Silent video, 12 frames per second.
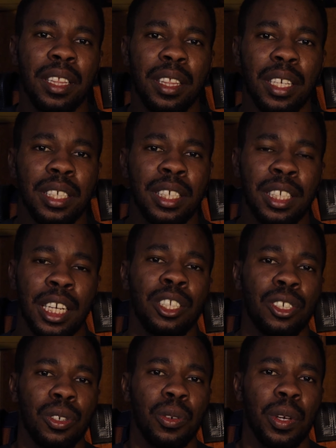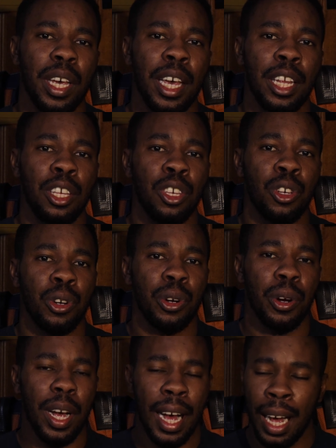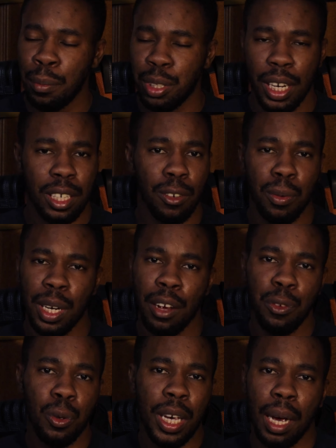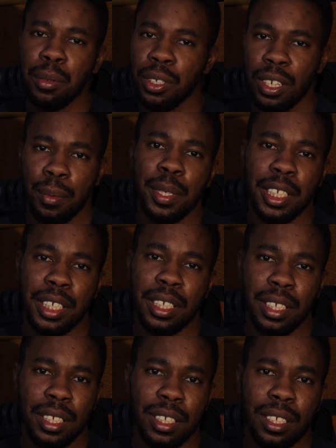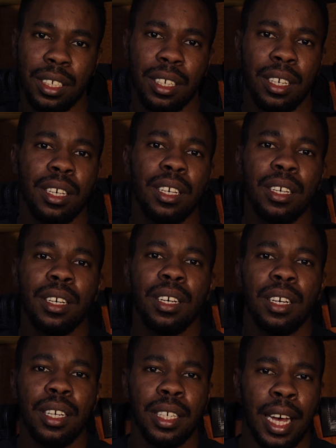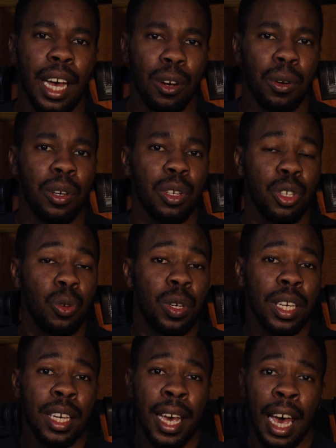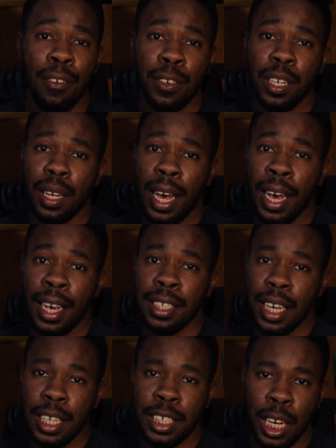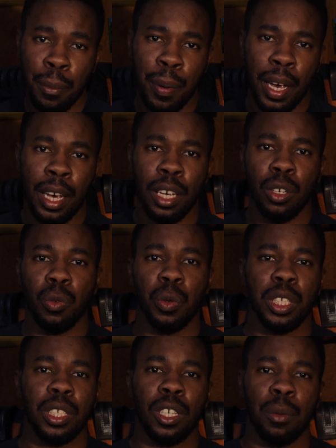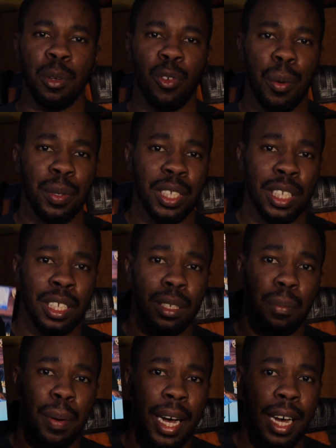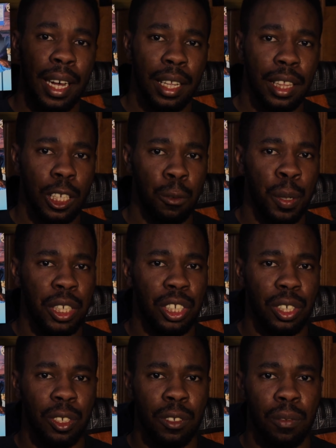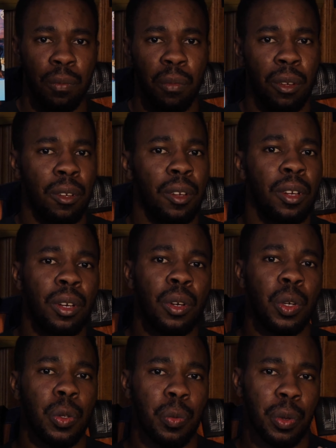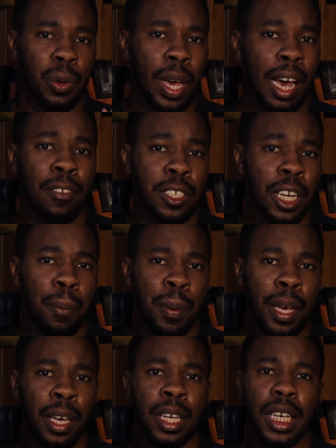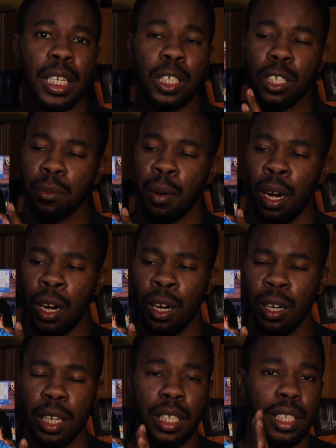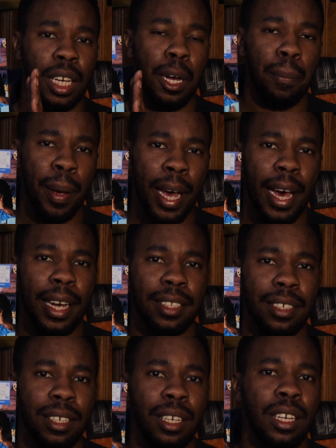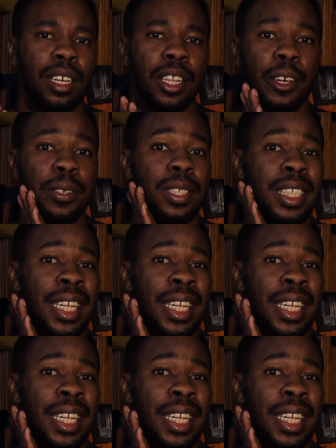the center in your object or whatever you capture your image is. Now, you can have it as a JPEG, which is going to be represented by this picture. When you have a JPEG, it is small, it is compact. There's